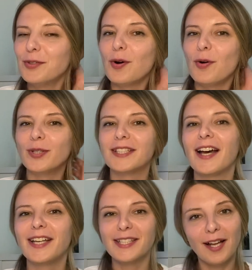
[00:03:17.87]
Oh, it's
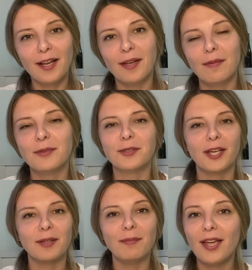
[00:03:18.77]
high time to
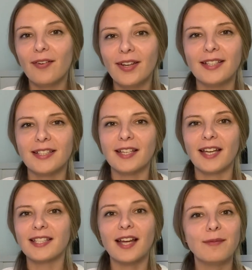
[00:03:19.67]
get married. It's
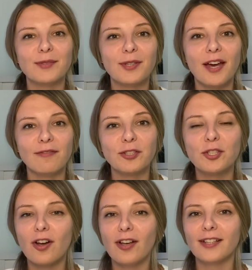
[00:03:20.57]
high time to have a
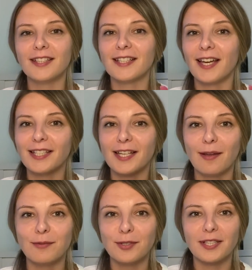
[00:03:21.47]
child. It's high
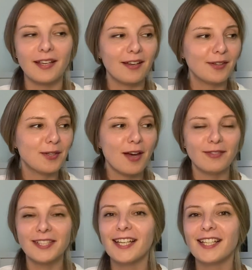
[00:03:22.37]
time to have a
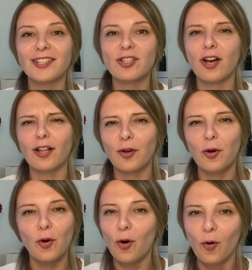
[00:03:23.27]
second child.
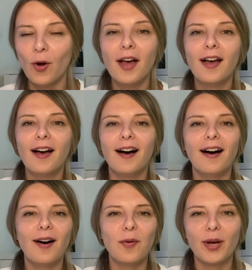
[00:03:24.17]
Oh,
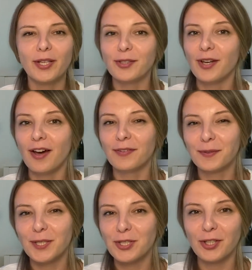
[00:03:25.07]
why do you have
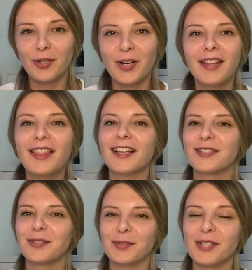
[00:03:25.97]
three children?
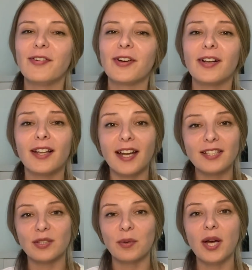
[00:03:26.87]
That's so difficult, and
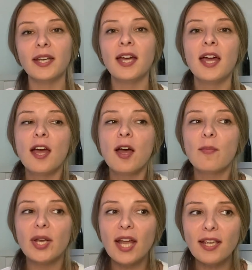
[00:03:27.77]
so on.
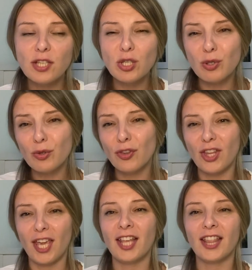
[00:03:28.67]
But I do
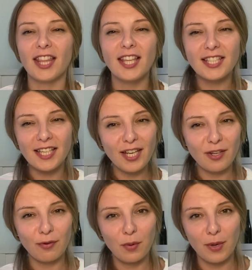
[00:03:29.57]
think that this kind
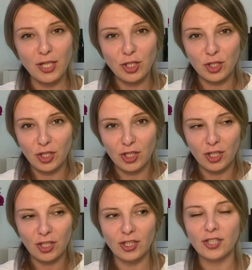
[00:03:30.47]
of
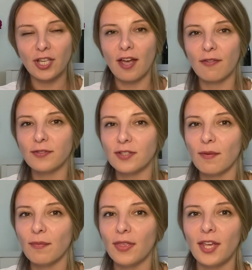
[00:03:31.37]
questions have
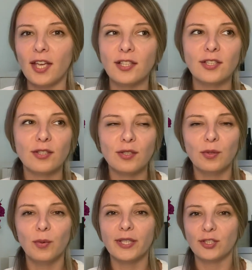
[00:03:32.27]
something to do
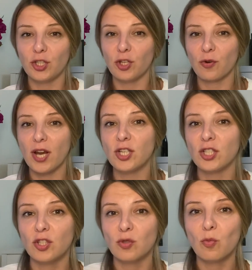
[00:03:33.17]
with
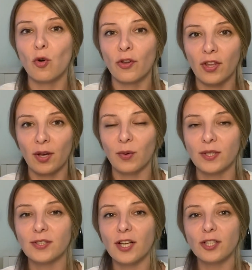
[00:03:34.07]
generations more than
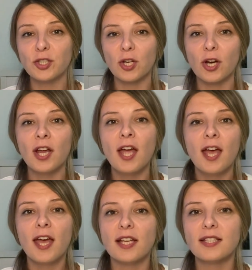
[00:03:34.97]
with culture,
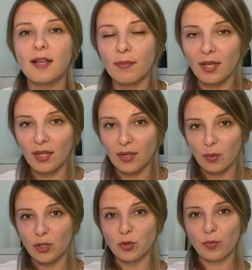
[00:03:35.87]
and something that
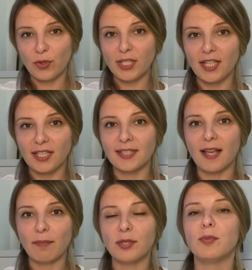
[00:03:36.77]
was pretty
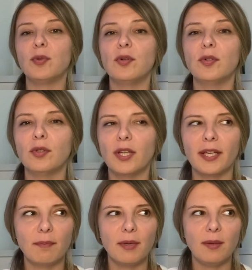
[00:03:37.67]
acceptable
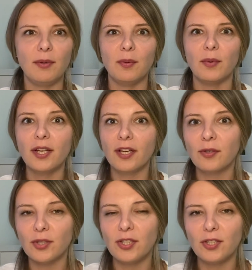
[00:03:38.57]
like maybe
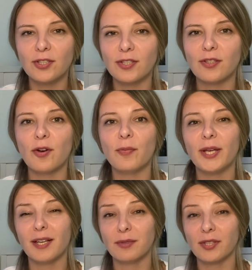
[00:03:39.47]
100 years ago
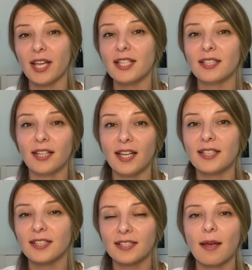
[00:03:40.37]
becomes less and less
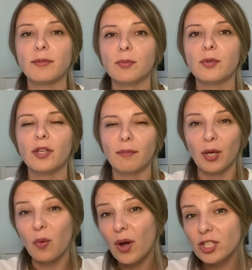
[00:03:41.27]
acceptable. I
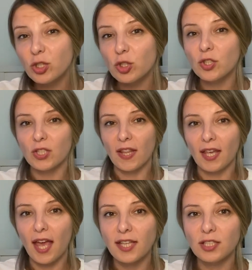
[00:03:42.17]
mean, questions and
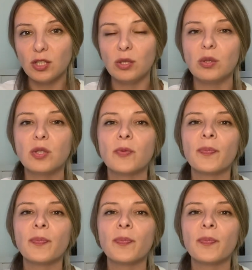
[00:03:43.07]
the attitudes.